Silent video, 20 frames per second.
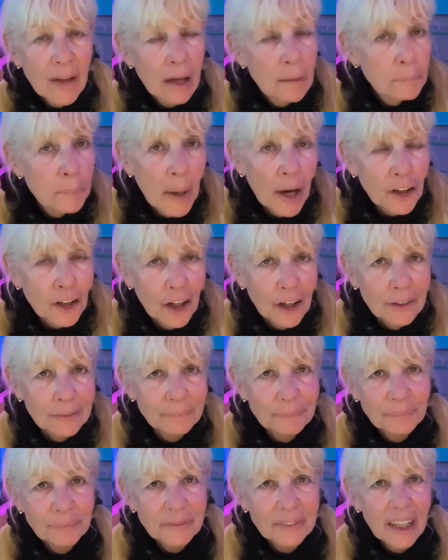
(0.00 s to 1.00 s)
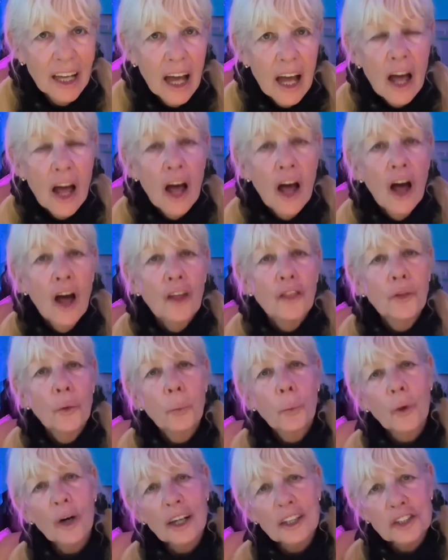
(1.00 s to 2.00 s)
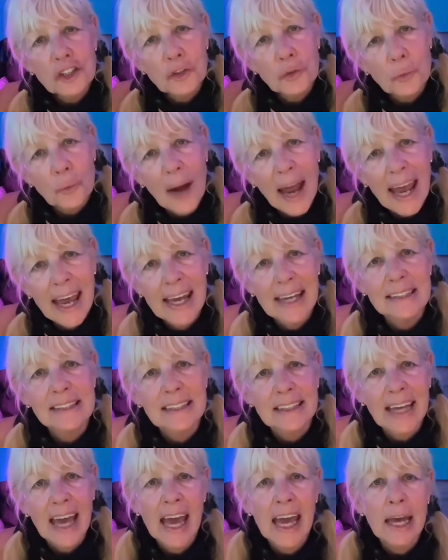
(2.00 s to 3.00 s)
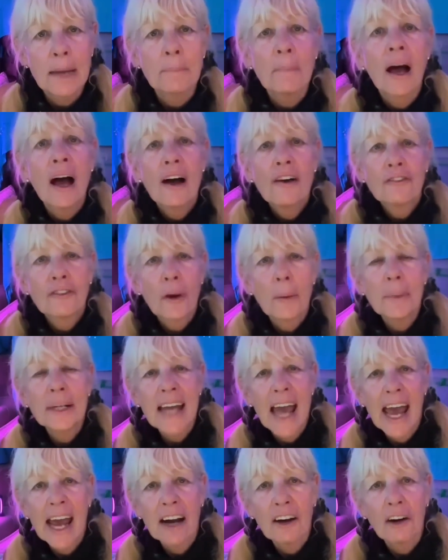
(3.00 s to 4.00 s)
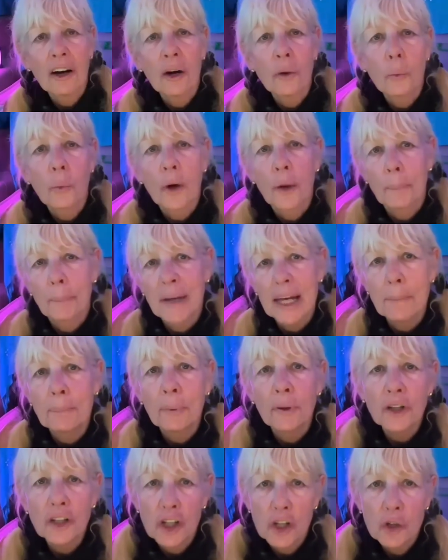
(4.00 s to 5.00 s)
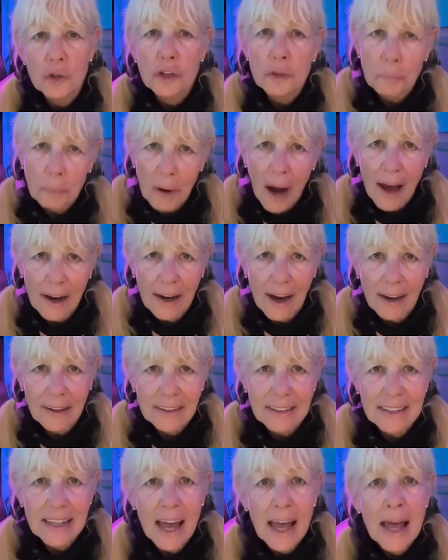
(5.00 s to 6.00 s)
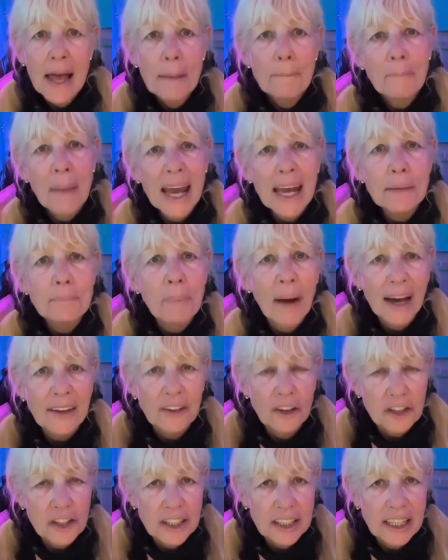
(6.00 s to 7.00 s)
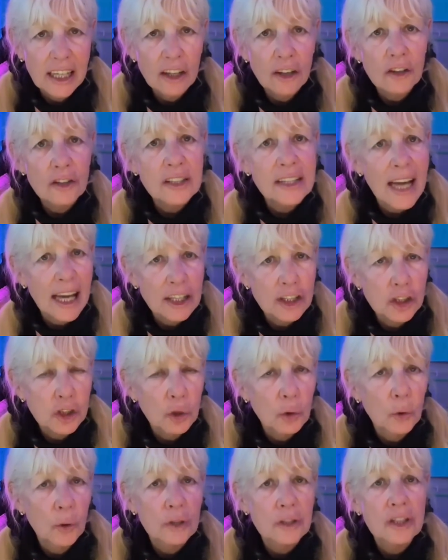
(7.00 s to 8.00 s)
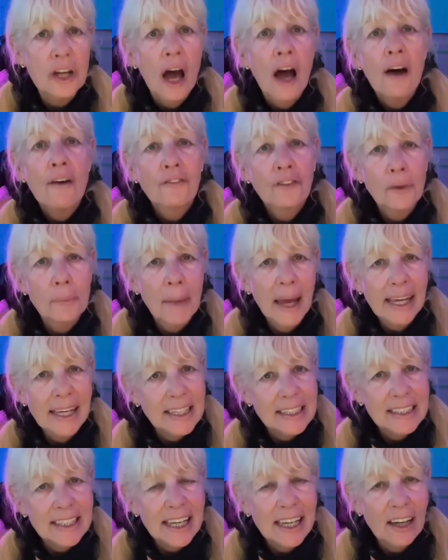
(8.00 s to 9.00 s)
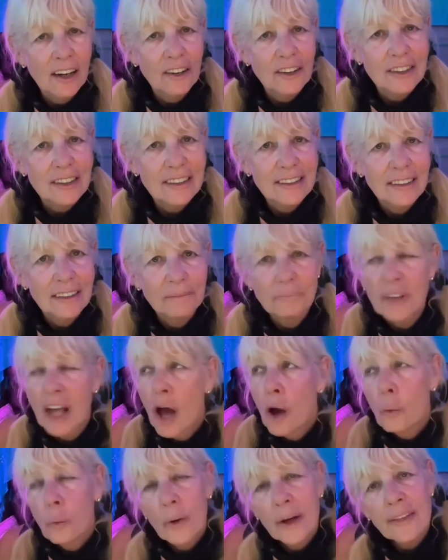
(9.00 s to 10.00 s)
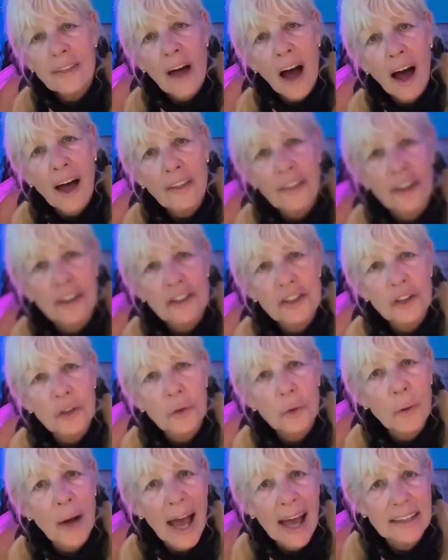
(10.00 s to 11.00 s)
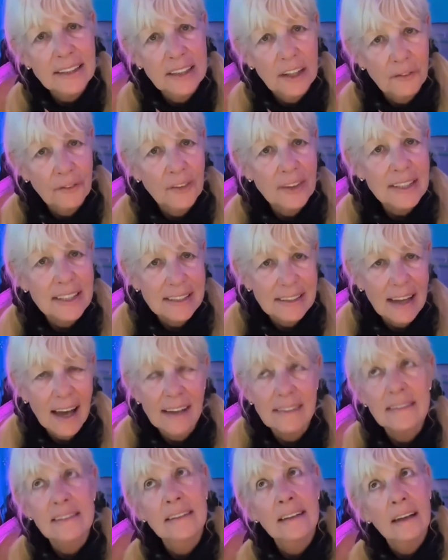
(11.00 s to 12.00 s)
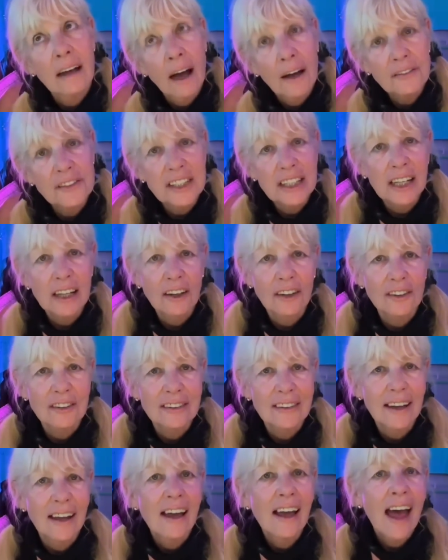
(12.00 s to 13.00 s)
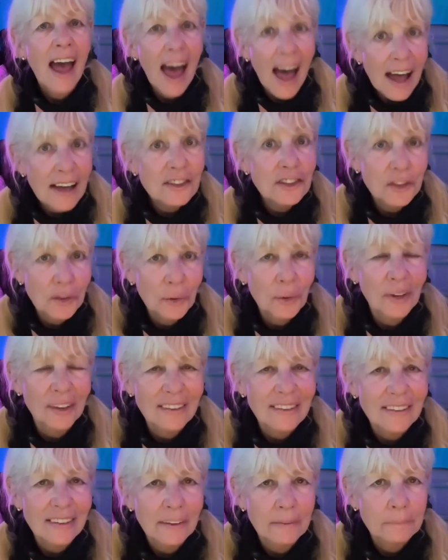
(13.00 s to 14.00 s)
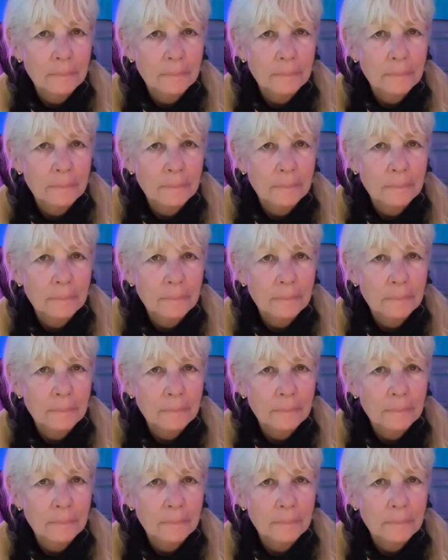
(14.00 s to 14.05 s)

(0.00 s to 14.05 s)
Barter. The word trades came from an era where people used products made by their skills and tools for making deals with others who had different sets of skills and tools.